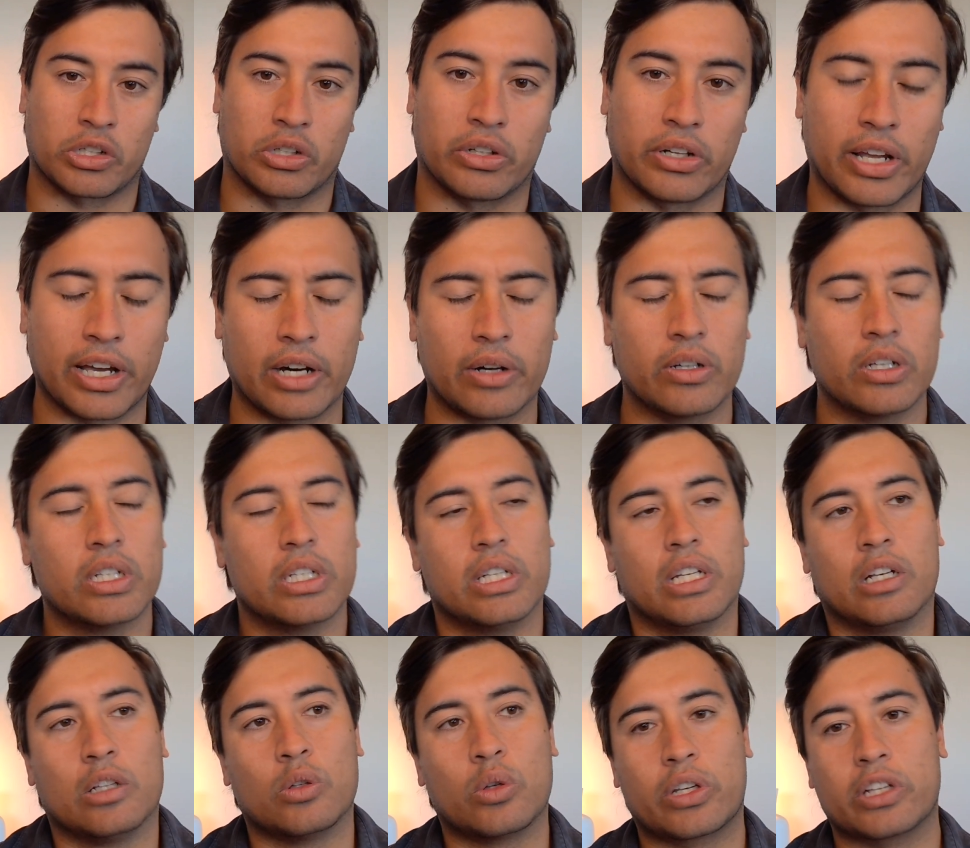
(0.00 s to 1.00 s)
Now,
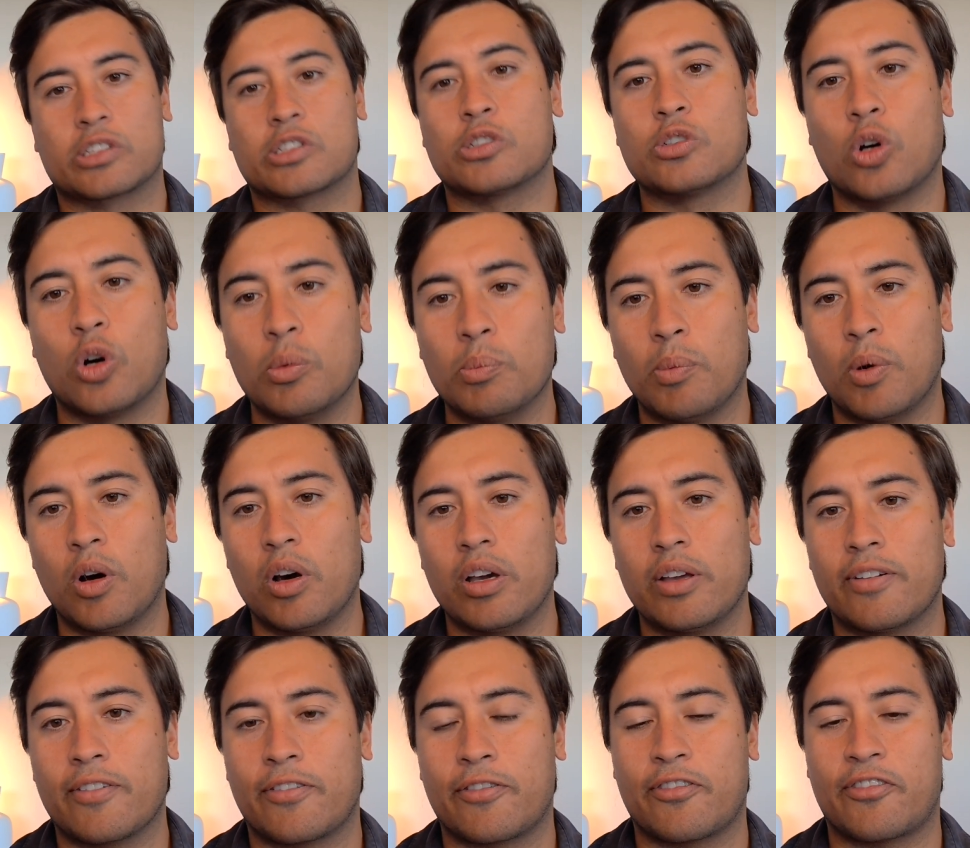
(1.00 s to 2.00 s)
look, it's not my
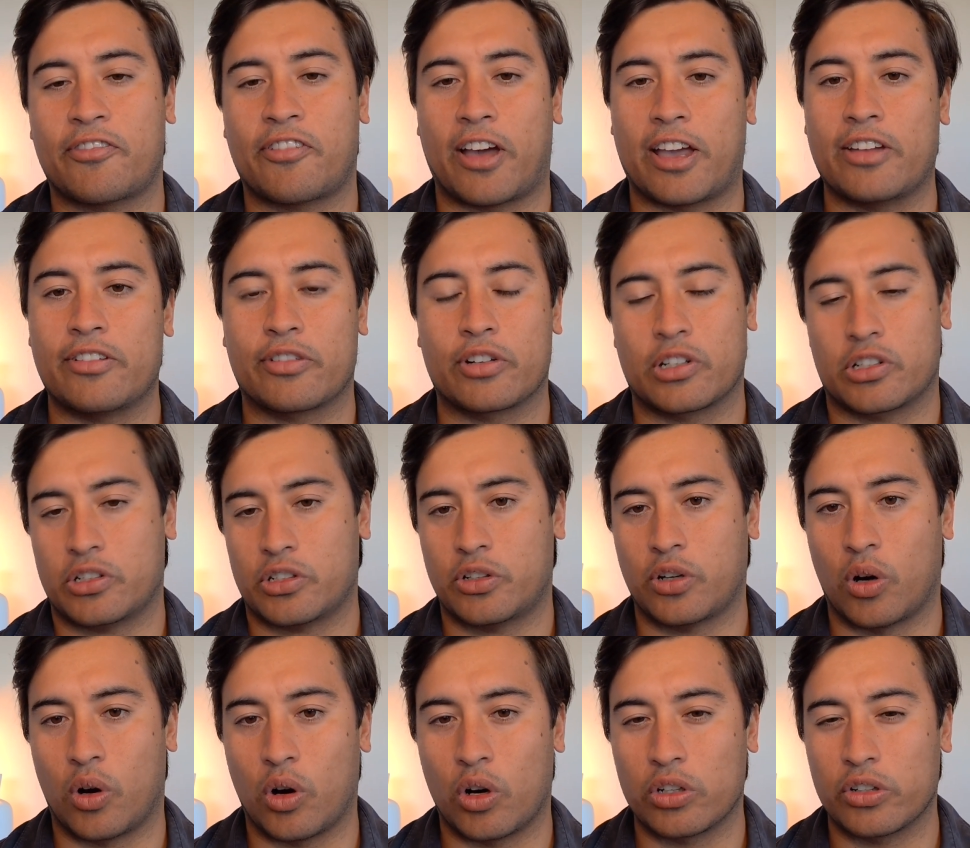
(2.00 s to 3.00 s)
favorite
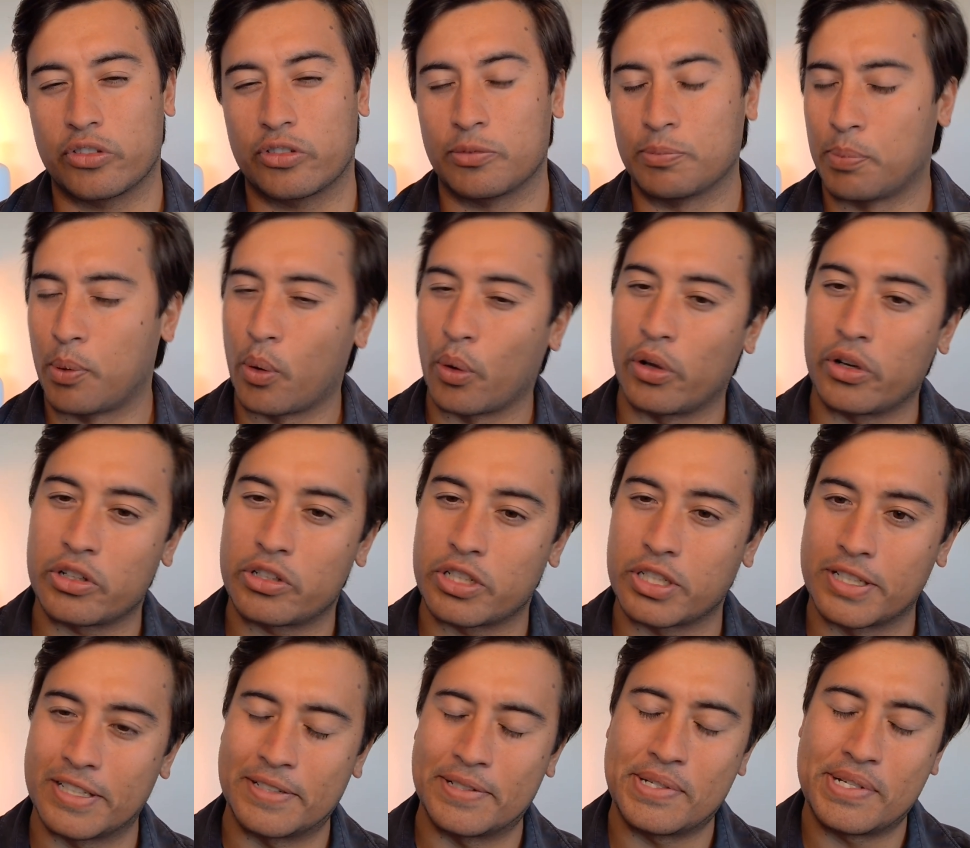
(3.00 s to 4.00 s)
kind of point
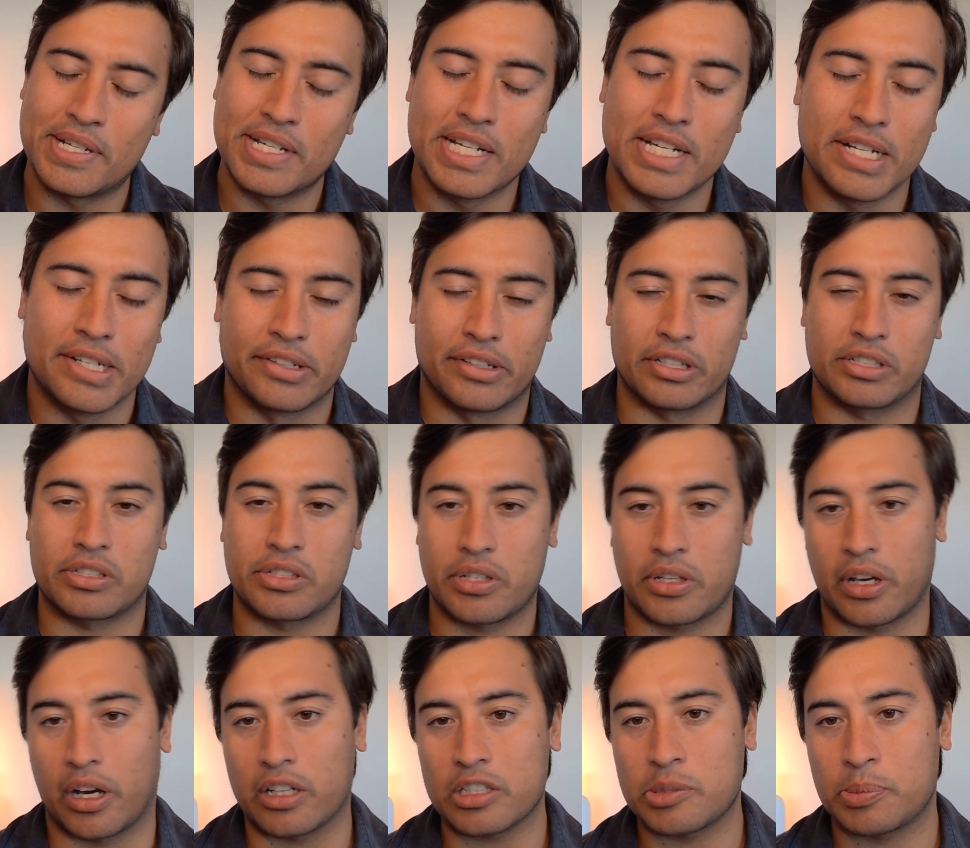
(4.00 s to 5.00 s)
to
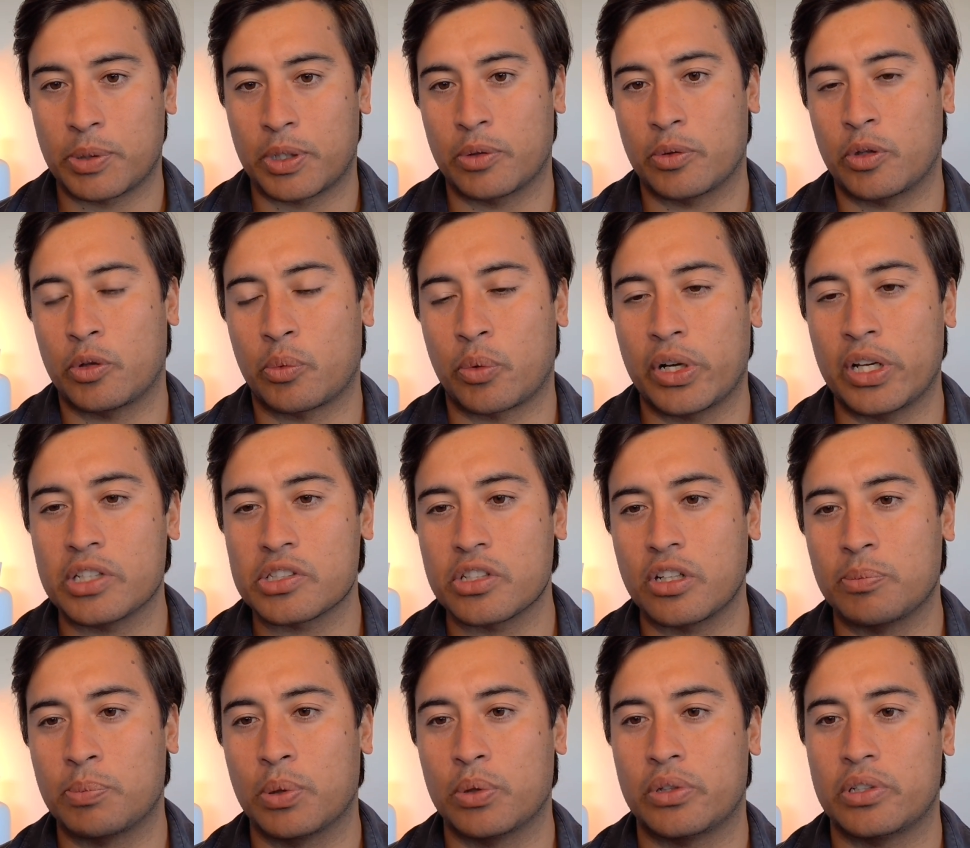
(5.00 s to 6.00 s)
discuss, but the reason I
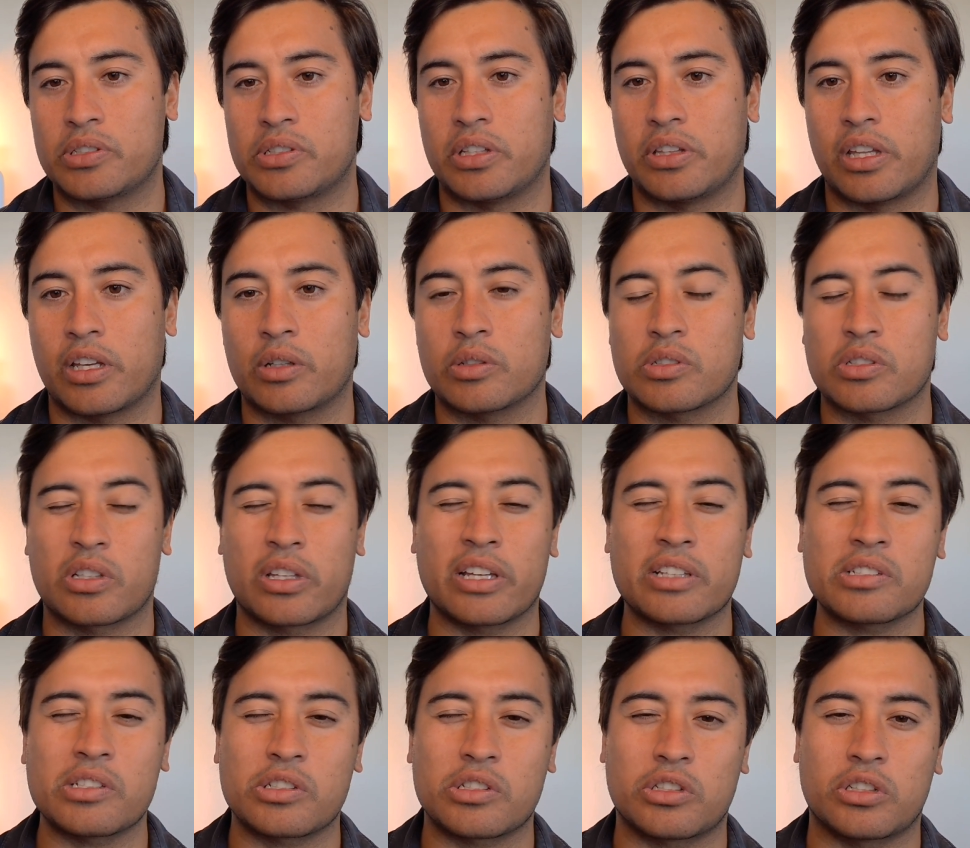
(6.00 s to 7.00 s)
put this in there, because I
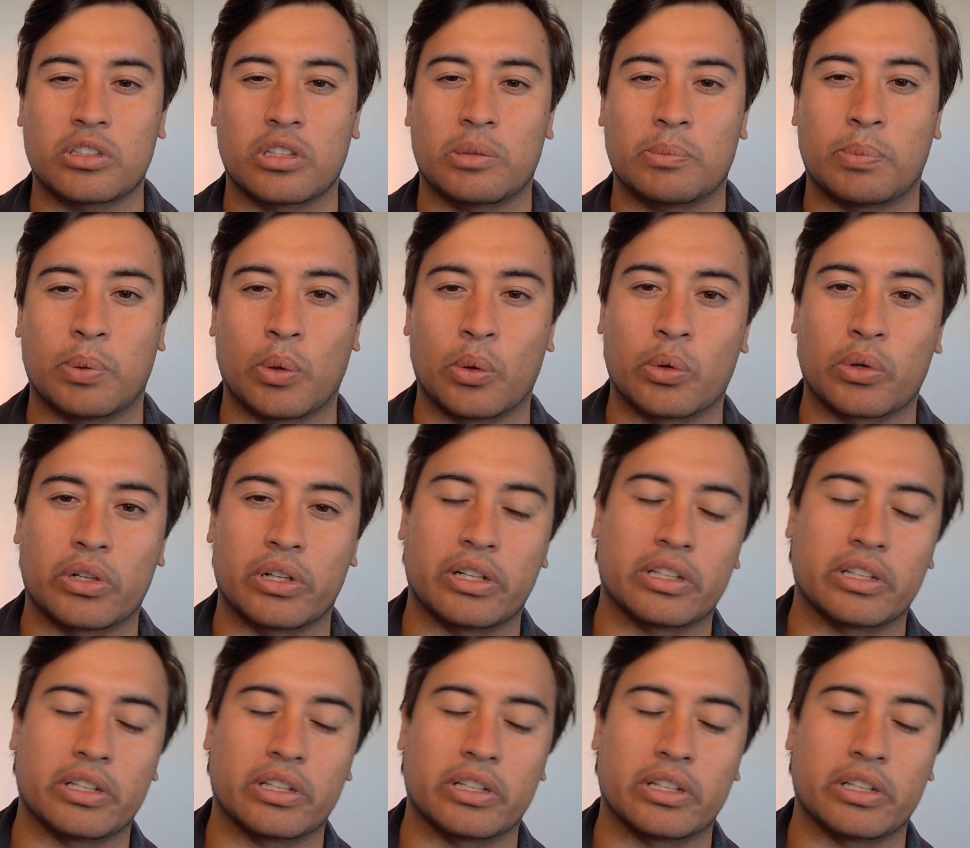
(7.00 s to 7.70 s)
guess it's still important.